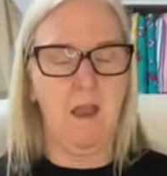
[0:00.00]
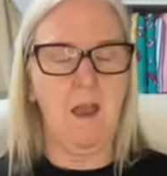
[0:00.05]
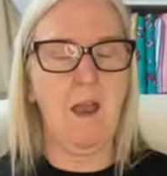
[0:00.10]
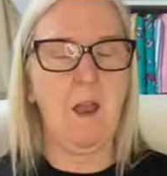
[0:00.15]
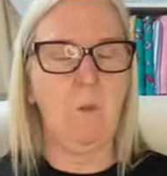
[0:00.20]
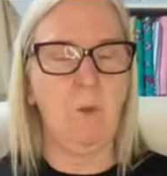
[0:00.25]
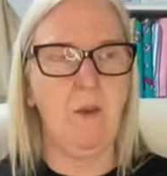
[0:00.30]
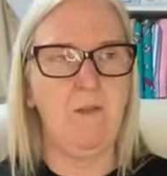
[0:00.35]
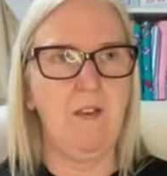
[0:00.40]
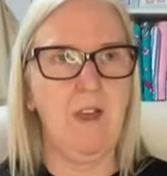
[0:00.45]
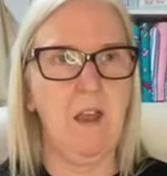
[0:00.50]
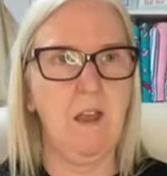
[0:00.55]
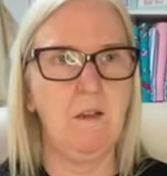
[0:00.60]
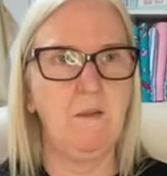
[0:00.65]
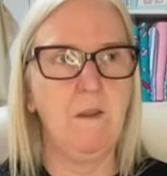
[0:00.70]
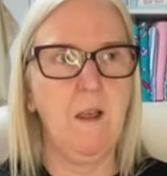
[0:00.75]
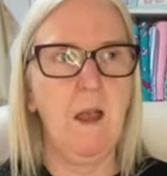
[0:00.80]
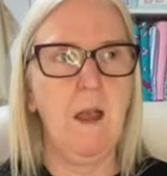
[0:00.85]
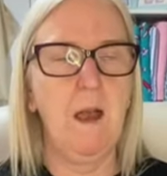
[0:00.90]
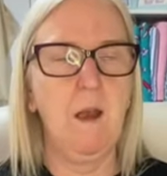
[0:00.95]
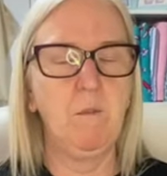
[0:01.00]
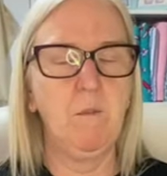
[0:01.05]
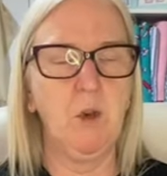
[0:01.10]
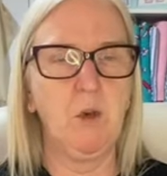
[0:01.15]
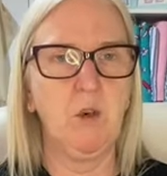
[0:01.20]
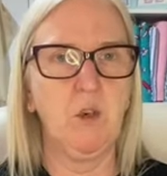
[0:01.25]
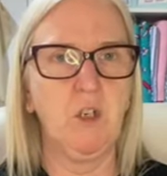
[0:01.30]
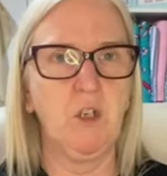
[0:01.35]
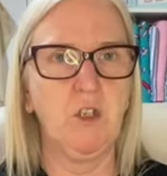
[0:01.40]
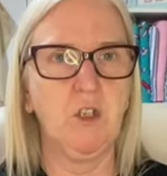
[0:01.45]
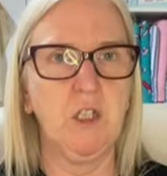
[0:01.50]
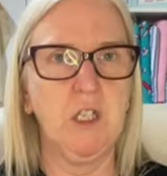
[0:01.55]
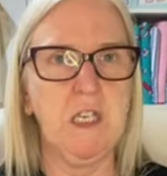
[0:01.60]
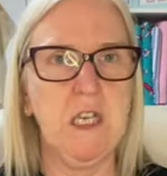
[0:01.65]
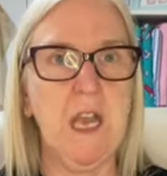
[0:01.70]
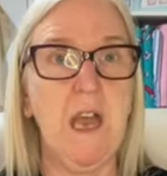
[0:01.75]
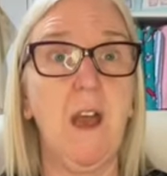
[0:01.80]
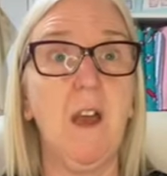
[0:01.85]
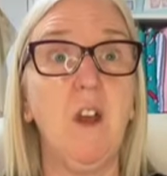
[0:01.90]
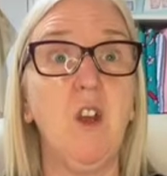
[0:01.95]
However, I'm not going to cut it
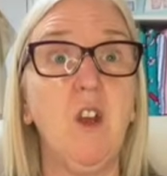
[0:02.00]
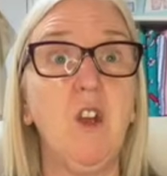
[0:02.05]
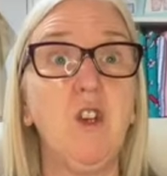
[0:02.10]
yet,